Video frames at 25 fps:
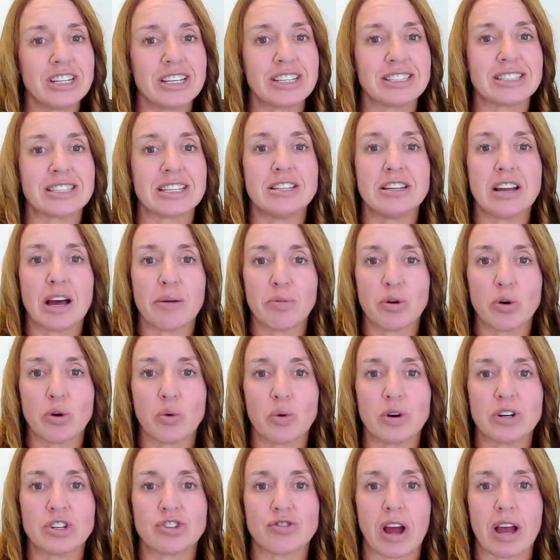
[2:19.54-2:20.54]
is the number
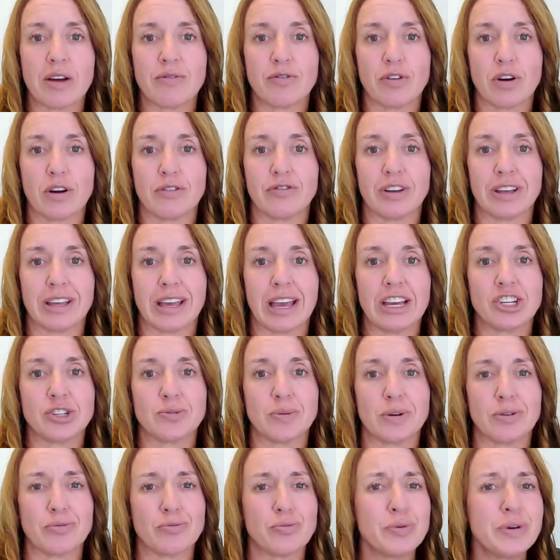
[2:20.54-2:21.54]
one driver of
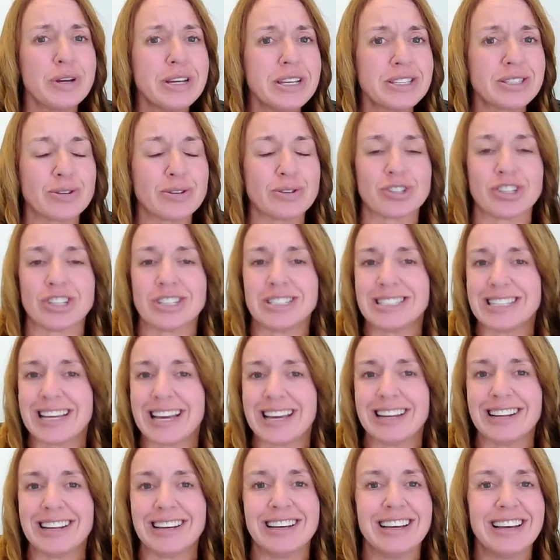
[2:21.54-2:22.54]
engagement. Research and
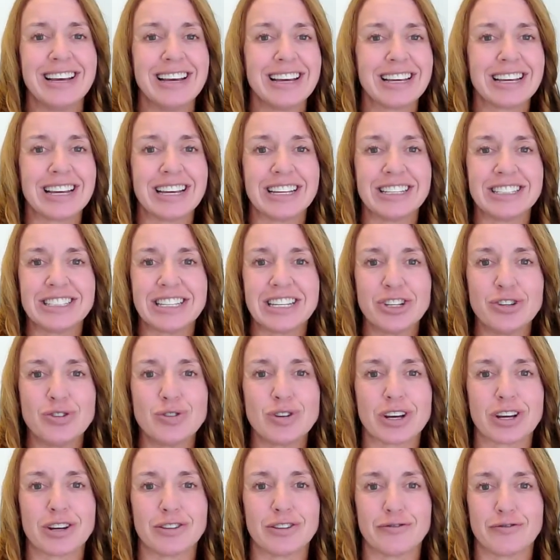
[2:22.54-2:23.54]
data continue to
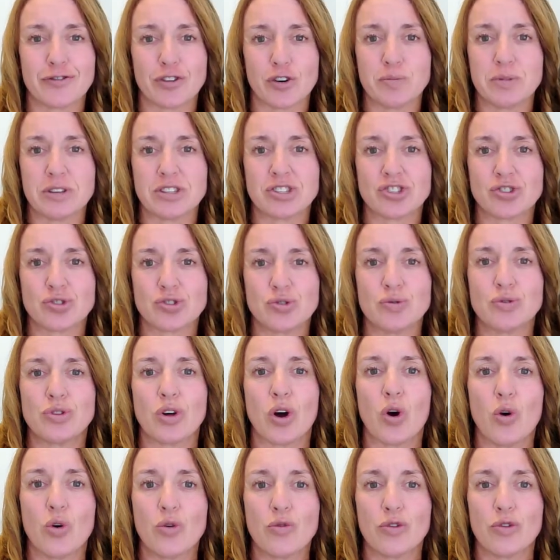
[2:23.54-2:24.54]
confirm this truth
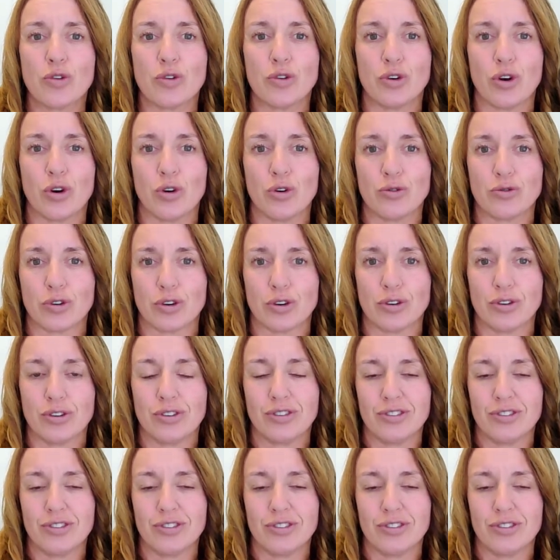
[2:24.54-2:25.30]
over and over.